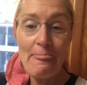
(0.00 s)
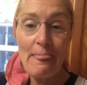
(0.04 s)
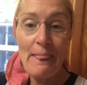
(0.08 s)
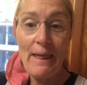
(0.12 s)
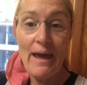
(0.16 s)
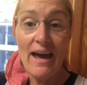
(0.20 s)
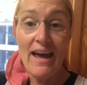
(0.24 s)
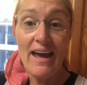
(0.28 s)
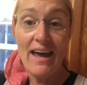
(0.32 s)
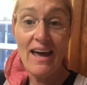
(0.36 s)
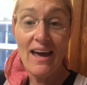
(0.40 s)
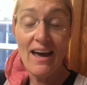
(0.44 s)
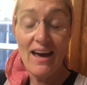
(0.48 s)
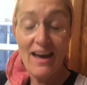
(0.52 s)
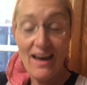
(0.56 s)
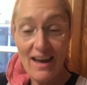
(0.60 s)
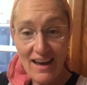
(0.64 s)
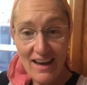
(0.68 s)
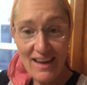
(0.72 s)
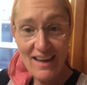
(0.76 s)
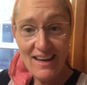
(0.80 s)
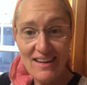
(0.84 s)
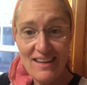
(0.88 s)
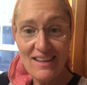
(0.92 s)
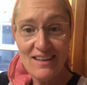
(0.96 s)
I
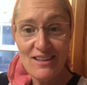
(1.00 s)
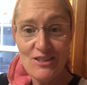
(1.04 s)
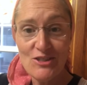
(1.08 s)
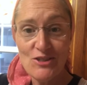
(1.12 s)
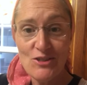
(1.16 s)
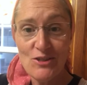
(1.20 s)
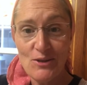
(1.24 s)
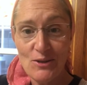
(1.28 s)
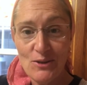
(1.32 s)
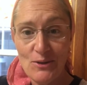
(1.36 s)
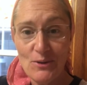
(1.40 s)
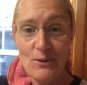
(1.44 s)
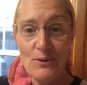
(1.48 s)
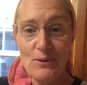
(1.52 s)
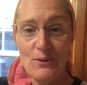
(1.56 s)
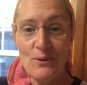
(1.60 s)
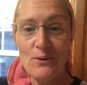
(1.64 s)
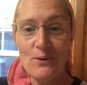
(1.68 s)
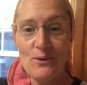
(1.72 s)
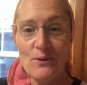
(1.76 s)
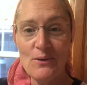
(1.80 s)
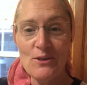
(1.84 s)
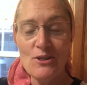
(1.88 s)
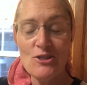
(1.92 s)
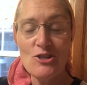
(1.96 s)
had
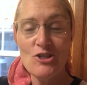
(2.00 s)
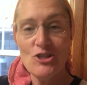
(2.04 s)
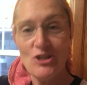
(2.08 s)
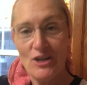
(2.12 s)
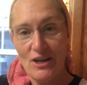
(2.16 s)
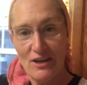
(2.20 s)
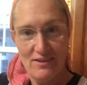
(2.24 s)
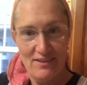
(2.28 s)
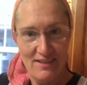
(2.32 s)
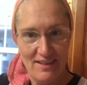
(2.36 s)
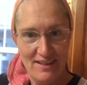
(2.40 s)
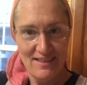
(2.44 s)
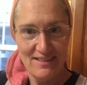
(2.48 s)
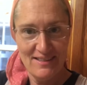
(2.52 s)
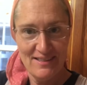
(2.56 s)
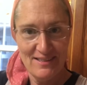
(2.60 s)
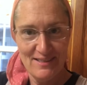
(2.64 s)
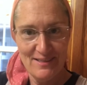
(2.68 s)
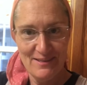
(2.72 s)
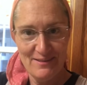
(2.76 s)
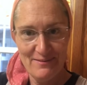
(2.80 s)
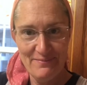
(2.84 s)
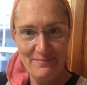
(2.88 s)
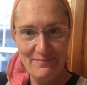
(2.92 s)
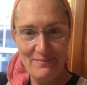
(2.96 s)
to share
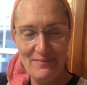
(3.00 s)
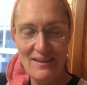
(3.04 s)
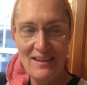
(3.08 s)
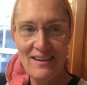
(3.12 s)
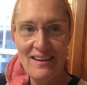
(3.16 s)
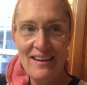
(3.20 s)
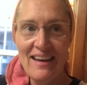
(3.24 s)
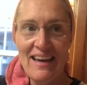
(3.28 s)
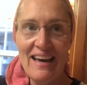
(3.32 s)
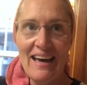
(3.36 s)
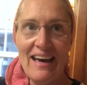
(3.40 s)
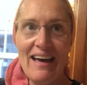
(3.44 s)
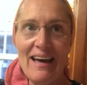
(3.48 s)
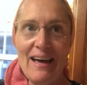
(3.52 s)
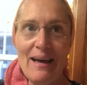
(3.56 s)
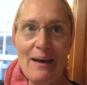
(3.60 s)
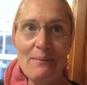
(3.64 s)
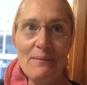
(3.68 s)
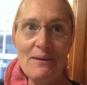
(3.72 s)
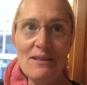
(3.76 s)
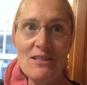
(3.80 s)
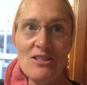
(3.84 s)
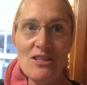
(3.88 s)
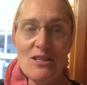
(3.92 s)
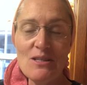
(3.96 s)
this.
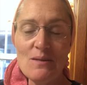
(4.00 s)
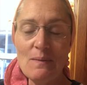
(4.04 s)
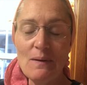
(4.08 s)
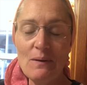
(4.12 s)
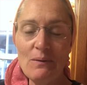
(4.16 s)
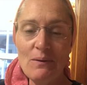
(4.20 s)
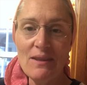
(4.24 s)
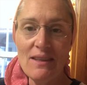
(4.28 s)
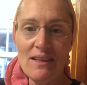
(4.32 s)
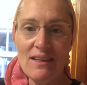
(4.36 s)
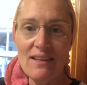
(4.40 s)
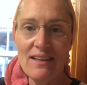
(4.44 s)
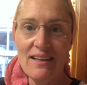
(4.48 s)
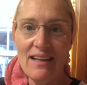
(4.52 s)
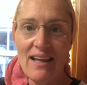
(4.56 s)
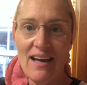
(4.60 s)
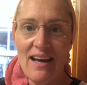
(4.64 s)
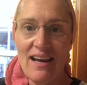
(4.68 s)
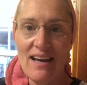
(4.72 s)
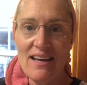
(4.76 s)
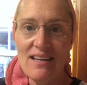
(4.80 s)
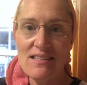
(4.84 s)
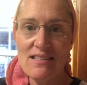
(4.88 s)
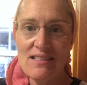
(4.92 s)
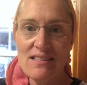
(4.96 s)
It's just been within the
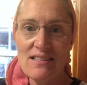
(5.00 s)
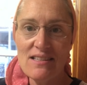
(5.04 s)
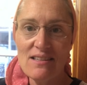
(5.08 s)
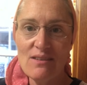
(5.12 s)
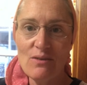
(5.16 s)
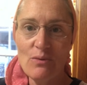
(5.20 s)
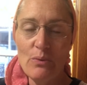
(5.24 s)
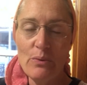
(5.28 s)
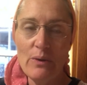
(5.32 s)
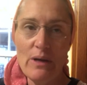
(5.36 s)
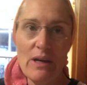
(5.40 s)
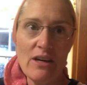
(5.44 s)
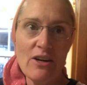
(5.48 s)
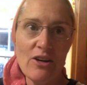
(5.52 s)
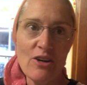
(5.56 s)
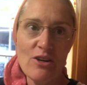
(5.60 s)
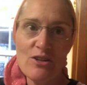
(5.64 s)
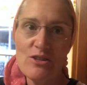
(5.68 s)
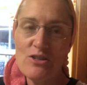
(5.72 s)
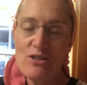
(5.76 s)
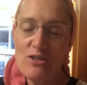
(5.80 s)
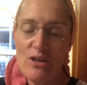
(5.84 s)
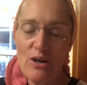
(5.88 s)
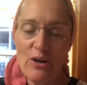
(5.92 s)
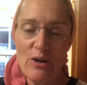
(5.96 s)
last week
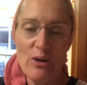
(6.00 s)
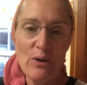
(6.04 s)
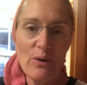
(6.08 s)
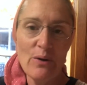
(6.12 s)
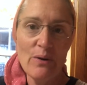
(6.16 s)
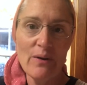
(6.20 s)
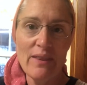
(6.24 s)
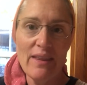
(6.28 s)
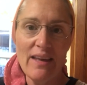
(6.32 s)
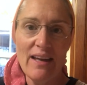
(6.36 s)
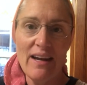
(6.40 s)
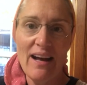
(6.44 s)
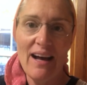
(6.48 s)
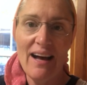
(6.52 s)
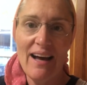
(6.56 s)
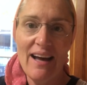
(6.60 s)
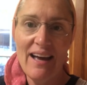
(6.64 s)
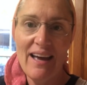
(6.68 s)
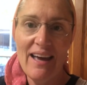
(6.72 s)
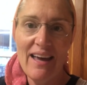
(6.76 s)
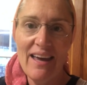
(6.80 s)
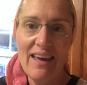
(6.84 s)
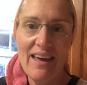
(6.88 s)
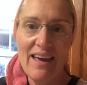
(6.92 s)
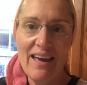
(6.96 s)
or so that
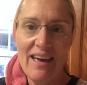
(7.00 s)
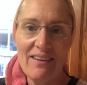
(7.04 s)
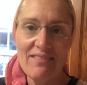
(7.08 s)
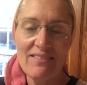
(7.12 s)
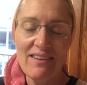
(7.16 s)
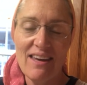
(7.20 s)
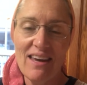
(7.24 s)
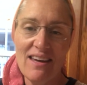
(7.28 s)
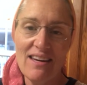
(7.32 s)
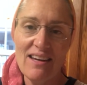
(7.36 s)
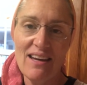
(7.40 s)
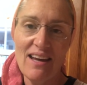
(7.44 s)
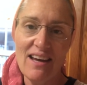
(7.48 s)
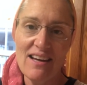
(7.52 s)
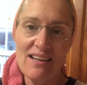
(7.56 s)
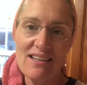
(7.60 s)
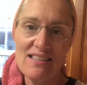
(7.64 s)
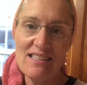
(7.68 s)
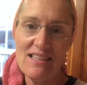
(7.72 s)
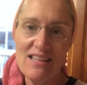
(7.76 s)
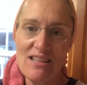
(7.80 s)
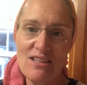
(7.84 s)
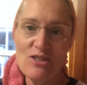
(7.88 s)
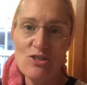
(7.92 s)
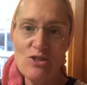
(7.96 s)
I have gained
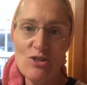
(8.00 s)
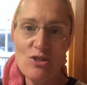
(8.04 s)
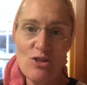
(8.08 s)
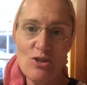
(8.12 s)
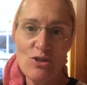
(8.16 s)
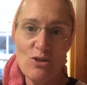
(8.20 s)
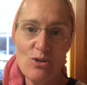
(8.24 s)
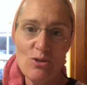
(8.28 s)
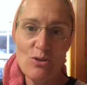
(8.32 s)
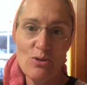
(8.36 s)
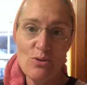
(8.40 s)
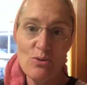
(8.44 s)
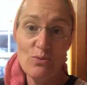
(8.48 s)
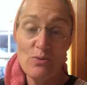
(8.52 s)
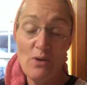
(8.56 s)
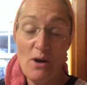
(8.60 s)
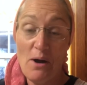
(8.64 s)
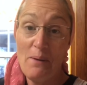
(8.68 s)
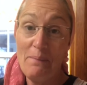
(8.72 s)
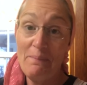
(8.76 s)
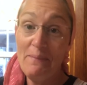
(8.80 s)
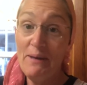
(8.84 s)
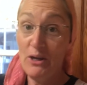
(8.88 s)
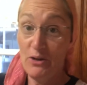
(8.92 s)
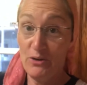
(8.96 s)
access to
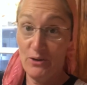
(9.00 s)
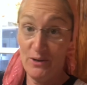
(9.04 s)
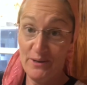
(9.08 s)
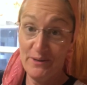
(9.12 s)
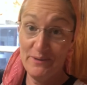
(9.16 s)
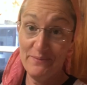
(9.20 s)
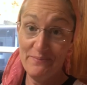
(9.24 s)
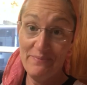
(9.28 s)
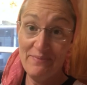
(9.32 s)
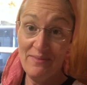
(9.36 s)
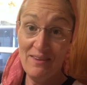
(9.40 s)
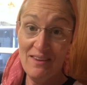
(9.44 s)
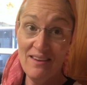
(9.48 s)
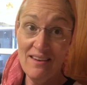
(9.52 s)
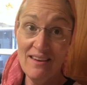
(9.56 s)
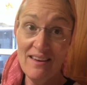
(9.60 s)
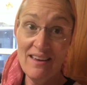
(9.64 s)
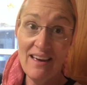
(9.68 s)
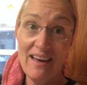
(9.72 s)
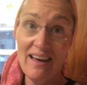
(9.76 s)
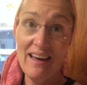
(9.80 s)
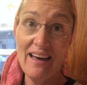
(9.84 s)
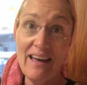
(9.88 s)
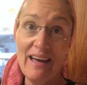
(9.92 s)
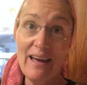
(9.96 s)
raw milk.
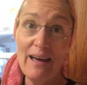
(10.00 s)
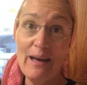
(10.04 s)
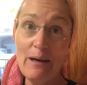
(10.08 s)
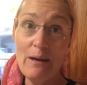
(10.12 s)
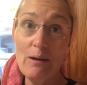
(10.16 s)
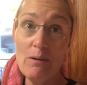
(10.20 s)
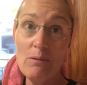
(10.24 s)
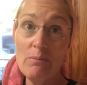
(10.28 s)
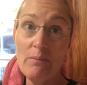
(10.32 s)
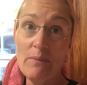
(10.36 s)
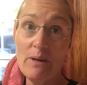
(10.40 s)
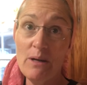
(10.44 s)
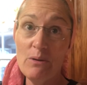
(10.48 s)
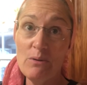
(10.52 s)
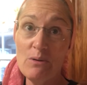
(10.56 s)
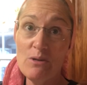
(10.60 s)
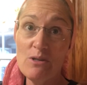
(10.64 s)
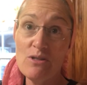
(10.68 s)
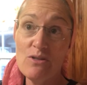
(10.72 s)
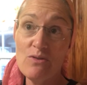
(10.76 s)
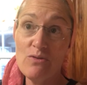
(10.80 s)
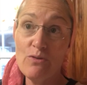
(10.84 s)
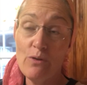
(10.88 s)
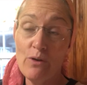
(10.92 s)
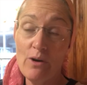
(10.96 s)
It
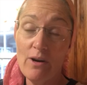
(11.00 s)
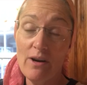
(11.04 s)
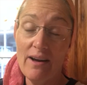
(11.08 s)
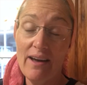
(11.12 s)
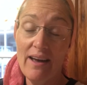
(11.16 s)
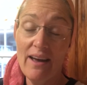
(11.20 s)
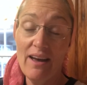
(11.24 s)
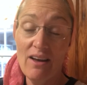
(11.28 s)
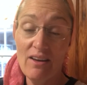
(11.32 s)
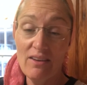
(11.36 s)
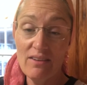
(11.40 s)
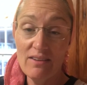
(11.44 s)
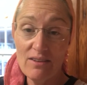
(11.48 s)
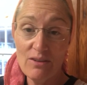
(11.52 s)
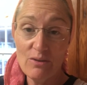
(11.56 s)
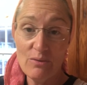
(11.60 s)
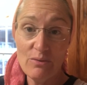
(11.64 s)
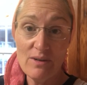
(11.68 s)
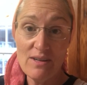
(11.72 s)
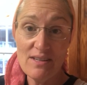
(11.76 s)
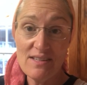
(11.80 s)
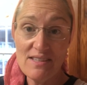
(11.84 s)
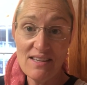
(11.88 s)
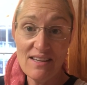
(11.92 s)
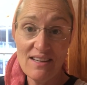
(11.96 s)
was for a health
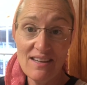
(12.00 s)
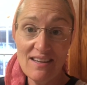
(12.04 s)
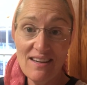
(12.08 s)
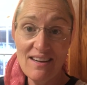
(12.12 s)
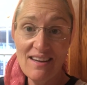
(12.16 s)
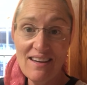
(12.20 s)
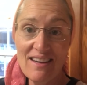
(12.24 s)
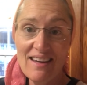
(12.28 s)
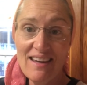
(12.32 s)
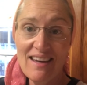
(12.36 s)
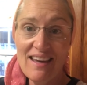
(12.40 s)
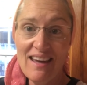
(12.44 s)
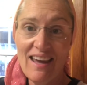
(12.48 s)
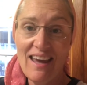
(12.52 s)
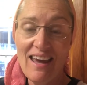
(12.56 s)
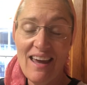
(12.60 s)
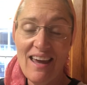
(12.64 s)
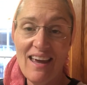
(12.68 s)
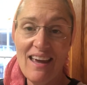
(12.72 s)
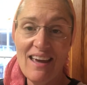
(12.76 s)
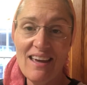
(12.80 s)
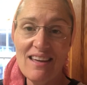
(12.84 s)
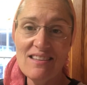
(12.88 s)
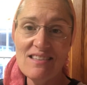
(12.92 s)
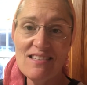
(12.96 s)
reason,
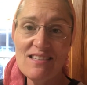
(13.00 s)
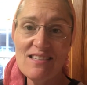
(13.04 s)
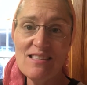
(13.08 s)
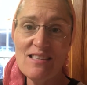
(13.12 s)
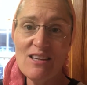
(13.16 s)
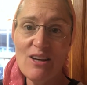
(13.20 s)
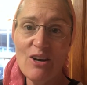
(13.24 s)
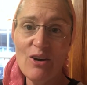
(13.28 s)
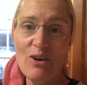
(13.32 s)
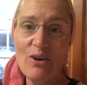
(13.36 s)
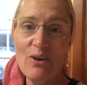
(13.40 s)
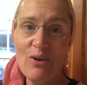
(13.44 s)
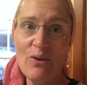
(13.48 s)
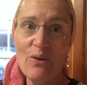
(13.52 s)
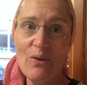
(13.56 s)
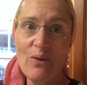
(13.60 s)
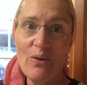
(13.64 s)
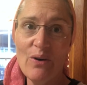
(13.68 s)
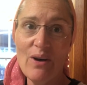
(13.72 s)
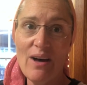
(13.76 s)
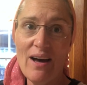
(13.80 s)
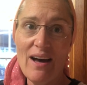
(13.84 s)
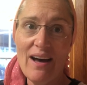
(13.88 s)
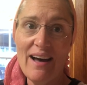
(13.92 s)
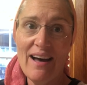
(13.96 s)
and
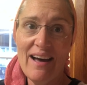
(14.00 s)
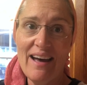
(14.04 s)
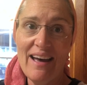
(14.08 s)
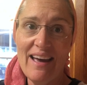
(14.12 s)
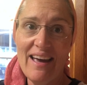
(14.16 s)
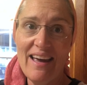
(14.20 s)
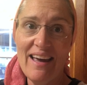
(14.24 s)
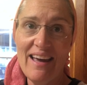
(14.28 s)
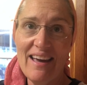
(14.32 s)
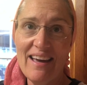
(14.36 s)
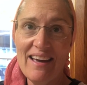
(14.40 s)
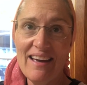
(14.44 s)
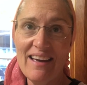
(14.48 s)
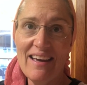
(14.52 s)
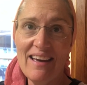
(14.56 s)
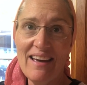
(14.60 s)
so I